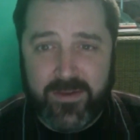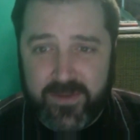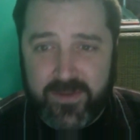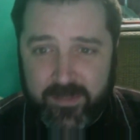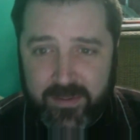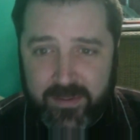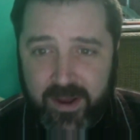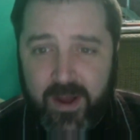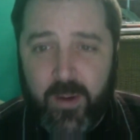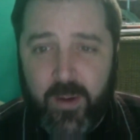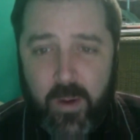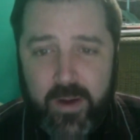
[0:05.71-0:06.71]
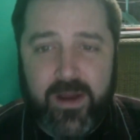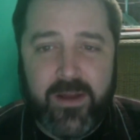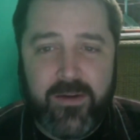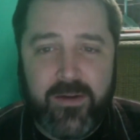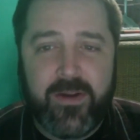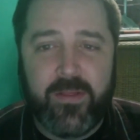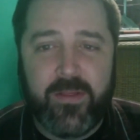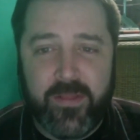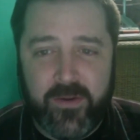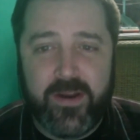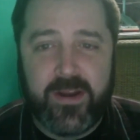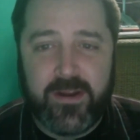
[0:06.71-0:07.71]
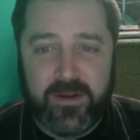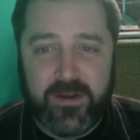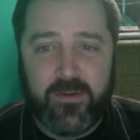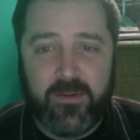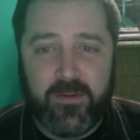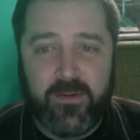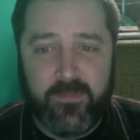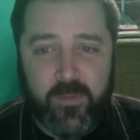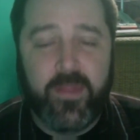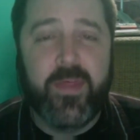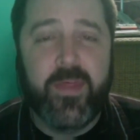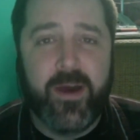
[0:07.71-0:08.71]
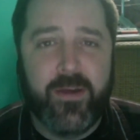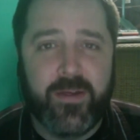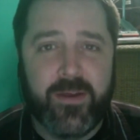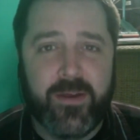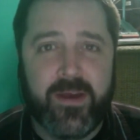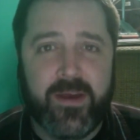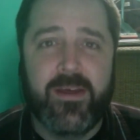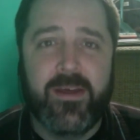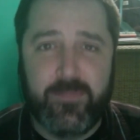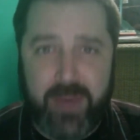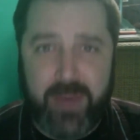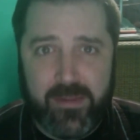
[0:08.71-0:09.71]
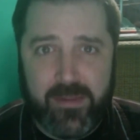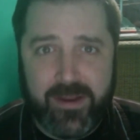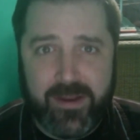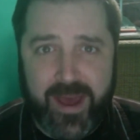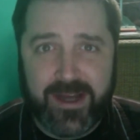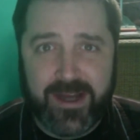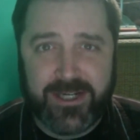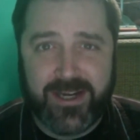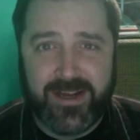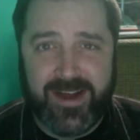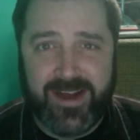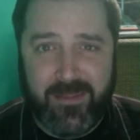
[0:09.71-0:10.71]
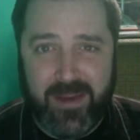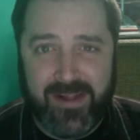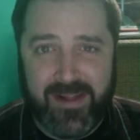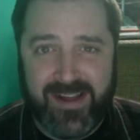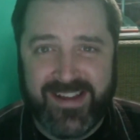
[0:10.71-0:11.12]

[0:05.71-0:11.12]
number 132 of 1000 is Pamela Nash. Hi, Pamela.